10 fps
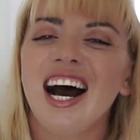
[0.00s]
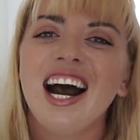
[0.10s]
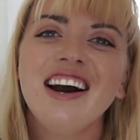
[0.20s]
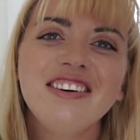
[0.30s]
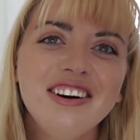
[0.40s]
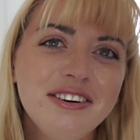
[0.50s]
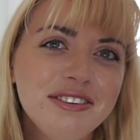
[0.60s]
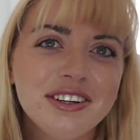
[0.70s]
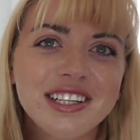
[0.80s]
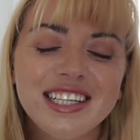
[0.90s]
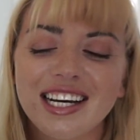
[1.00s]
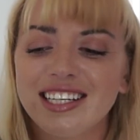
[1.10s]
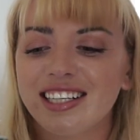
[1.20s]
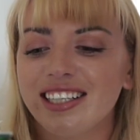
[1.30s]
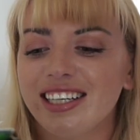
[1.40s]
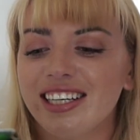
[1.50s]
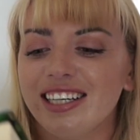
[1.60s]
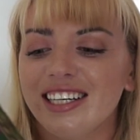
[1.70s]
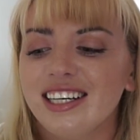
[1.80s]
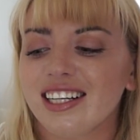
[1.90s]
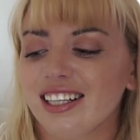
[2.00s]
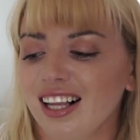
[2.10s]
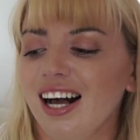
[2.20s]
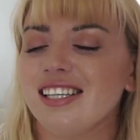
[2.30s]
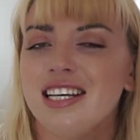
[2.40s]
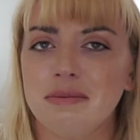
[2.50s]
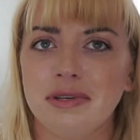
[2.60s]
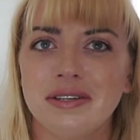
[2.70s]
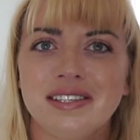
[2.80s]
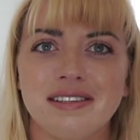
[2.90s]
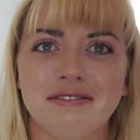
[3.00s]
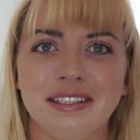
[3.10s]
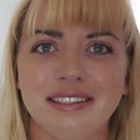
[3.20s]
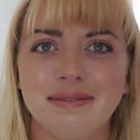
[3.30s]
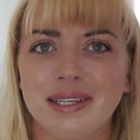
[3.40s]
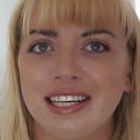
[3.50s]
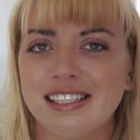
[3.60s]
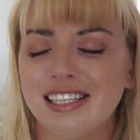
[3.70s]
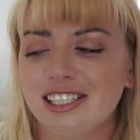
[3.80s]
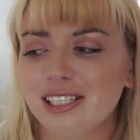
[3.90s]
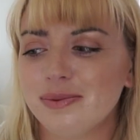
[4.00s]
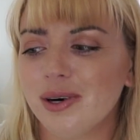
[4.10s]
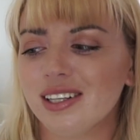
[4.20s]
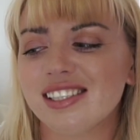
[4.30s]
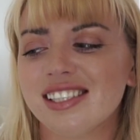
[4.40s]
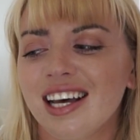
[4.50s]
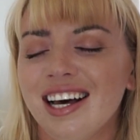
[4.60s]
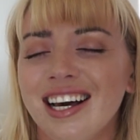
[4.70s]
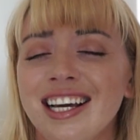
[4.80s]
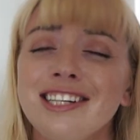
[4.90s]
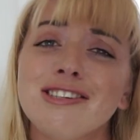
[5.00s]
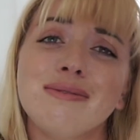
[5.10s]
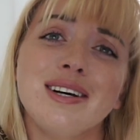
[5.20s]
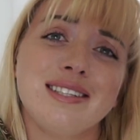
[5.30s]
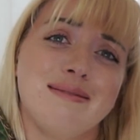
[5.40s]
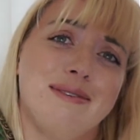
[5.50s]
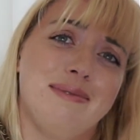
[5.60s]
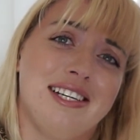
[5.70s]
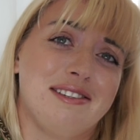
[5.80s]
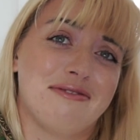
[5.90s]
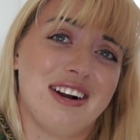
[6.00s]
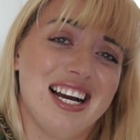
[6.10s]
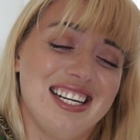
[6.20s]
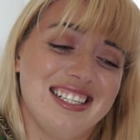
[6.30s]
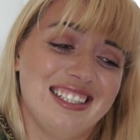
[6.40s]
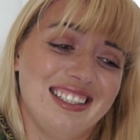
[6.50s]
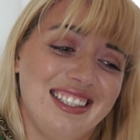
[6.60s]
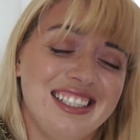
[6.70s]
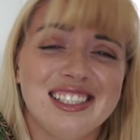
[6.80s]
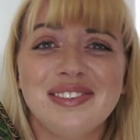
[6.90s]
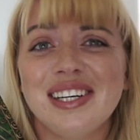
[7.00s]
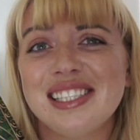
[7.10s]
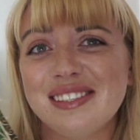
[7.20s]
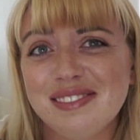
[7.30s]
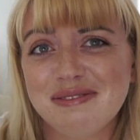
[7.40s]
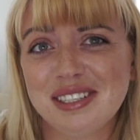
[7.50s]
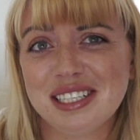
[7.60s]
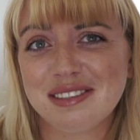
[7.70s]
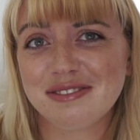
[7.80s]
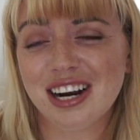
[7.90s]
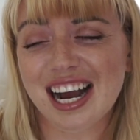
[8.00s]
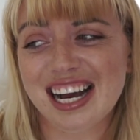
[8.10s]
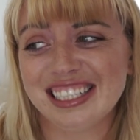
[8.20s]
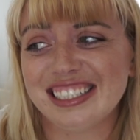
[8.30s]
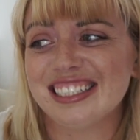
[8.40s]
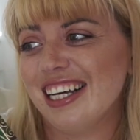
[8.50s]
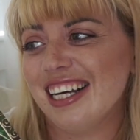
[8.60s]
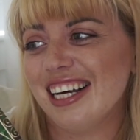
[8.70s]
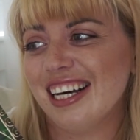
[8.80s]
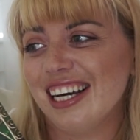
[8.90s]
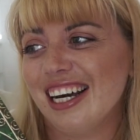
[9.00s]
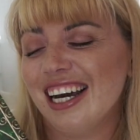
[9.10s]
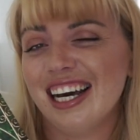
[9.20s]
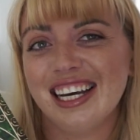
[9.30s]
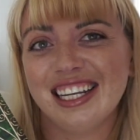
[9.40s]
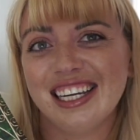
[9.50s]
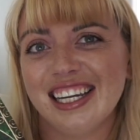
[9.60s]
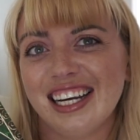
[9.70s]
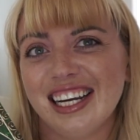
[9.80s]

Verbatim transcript: I don't know if you can technically class Hypnos as a villain, because he just wants, he just wants them to be his friend. He just wants them to be his friend. And